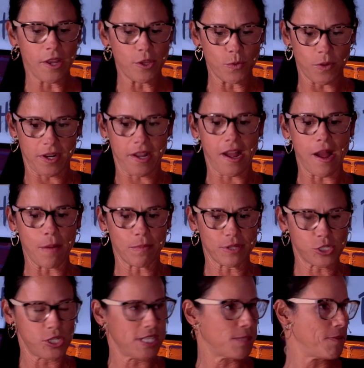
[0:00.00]
you want to
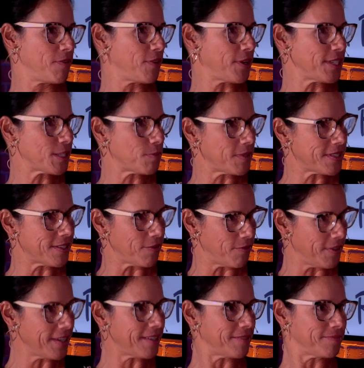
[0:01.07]
accomplish needs to be very
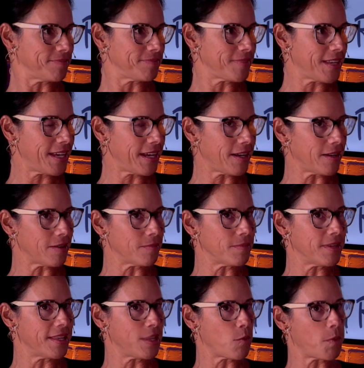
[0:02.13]
specific.
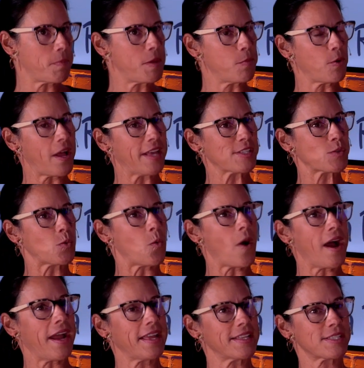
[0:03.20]
And then when people ask
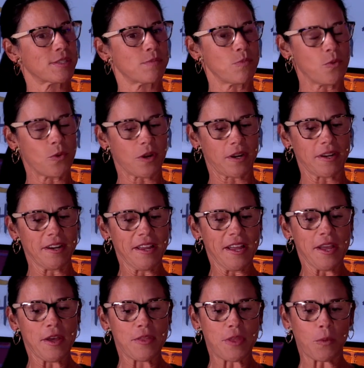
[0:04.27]
why, it's more
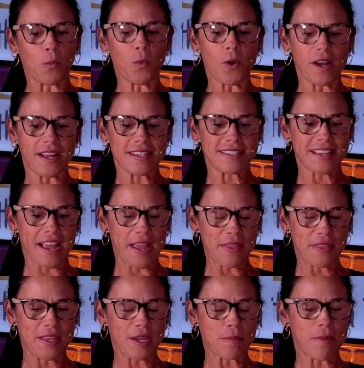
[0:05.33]
the what. I
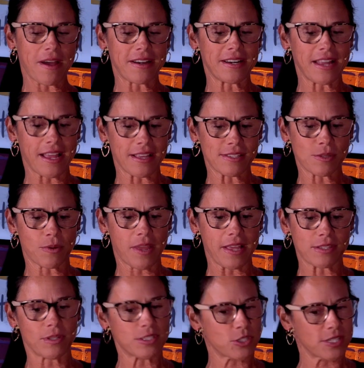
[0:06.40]
think about it as, okay,
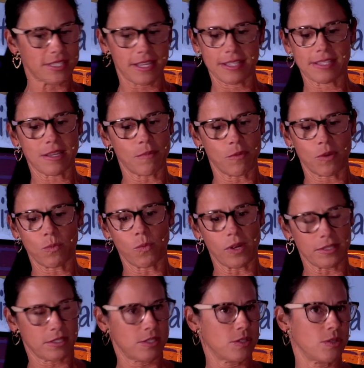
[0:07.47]
so let's just say someone
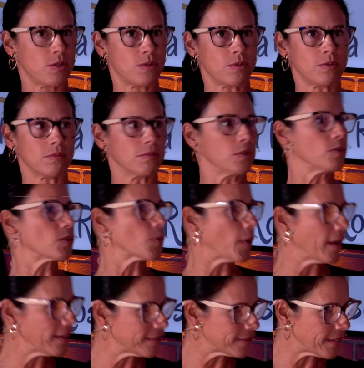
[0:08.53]
wants to lose
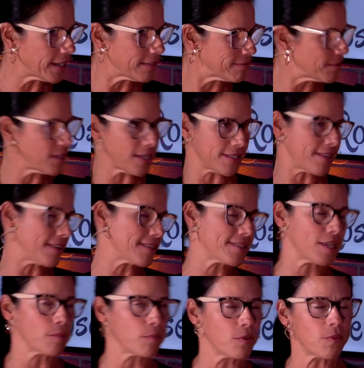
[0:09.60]
weight, right, as an
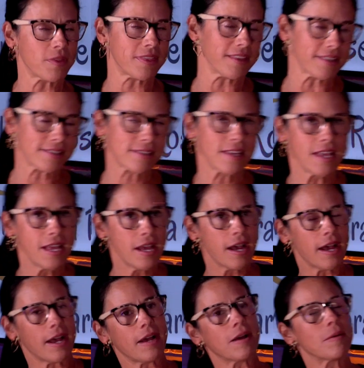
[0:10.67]
example with this.
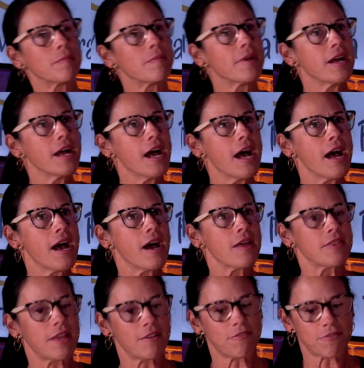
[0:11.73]

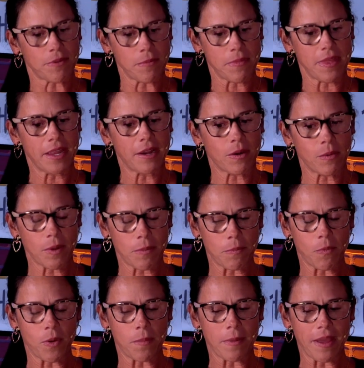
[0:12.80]
Then from there,
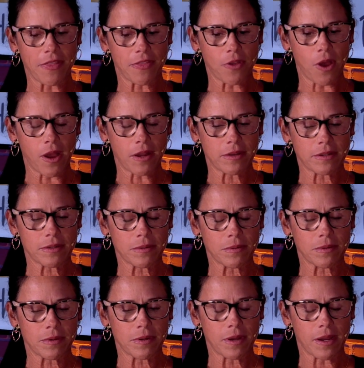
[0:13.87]
what my thought
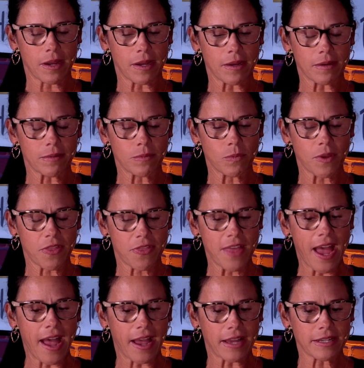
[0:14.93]
with
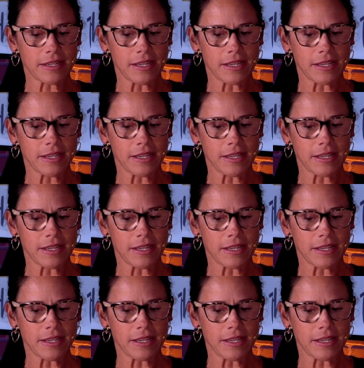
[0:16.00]
that